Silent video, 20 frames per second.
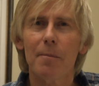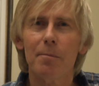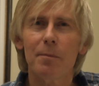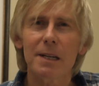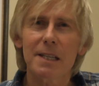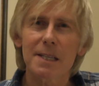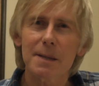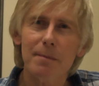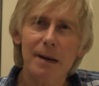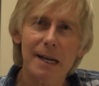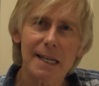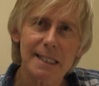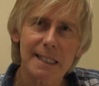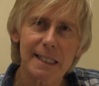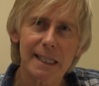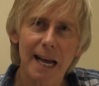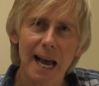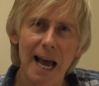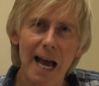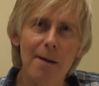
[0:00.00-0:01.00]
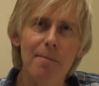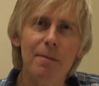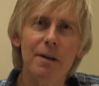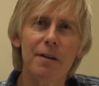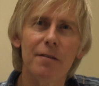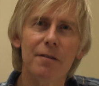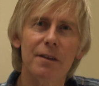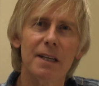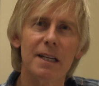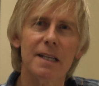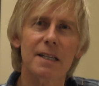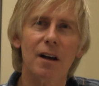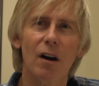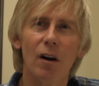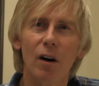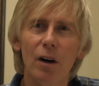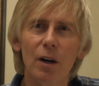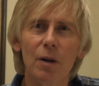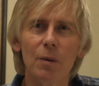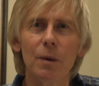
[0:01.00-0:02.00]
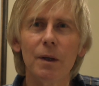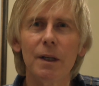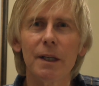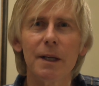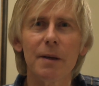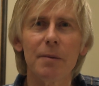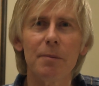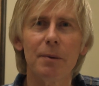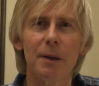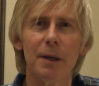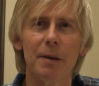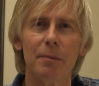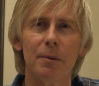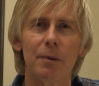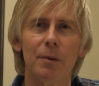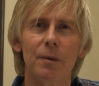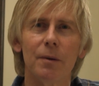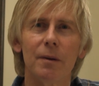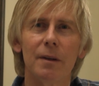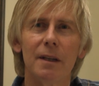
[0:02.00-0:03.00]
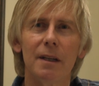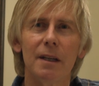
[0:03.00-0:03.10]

But it's amazing how many of these hard-working people